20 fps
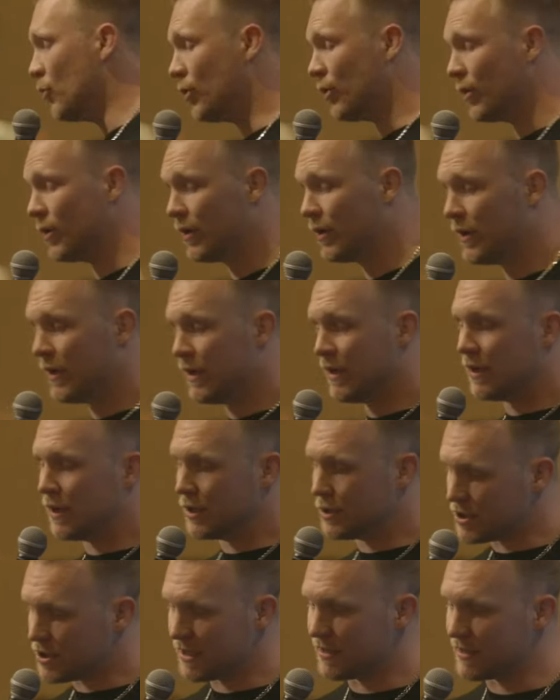more
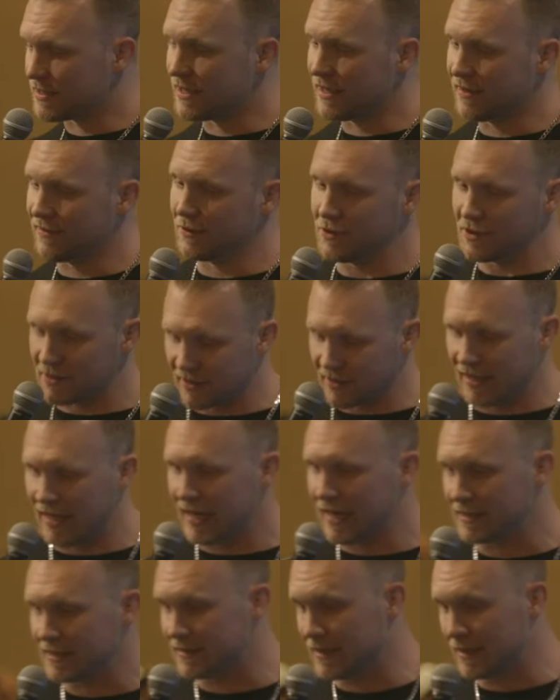agendas here than just to
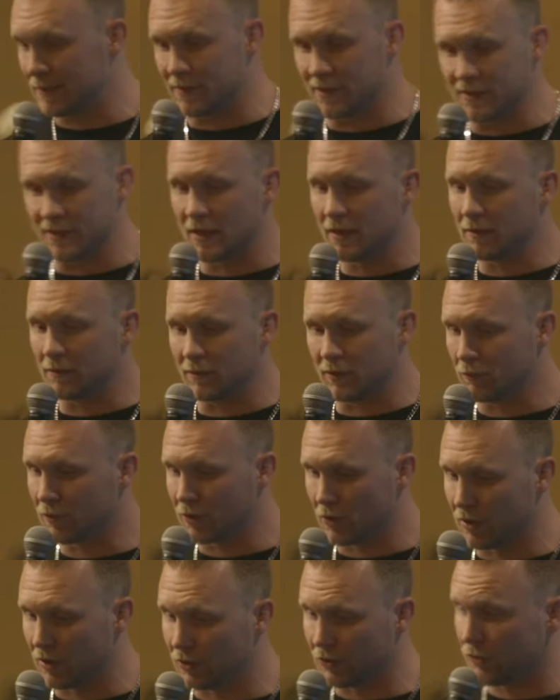cast demons out, but
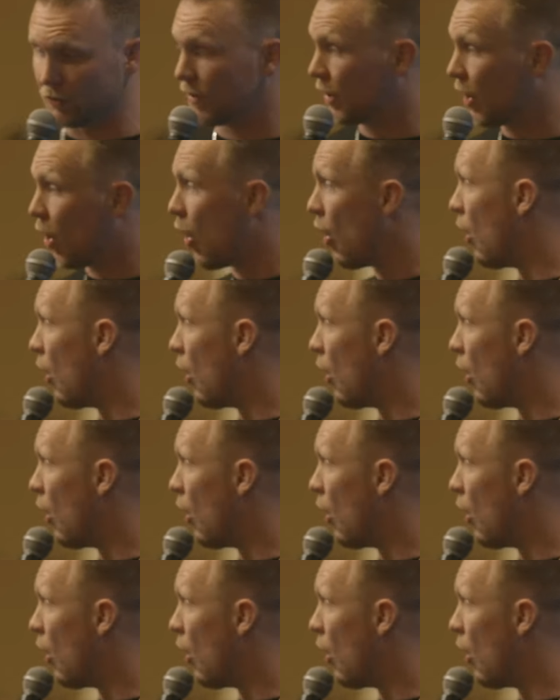we're going to do it